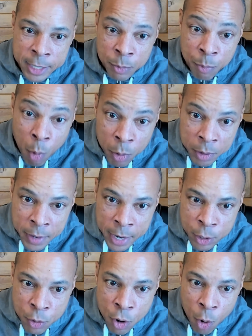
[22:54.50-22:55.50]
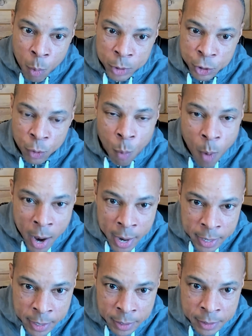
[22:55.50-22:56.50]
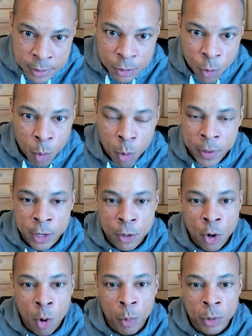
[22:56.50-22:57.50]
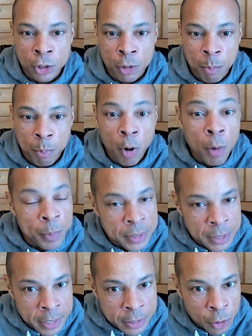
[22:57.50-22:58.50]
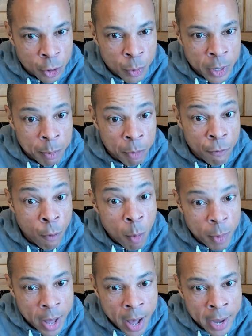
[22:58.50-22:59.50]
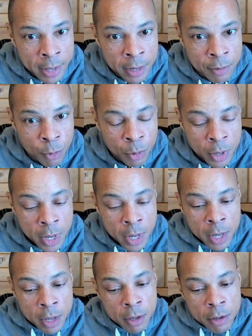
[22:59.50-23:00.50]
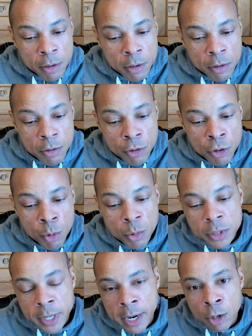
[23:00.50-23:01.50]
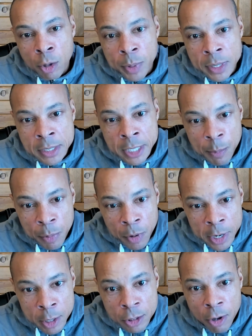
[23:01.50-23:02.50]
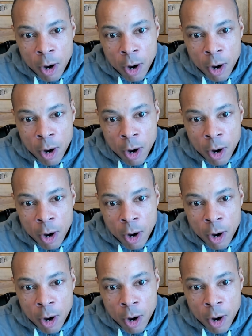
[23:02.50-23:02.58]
it's important that you know what your why is, or that you know what your purpose is so you can perform at a high level, you take it a little bit deeper and you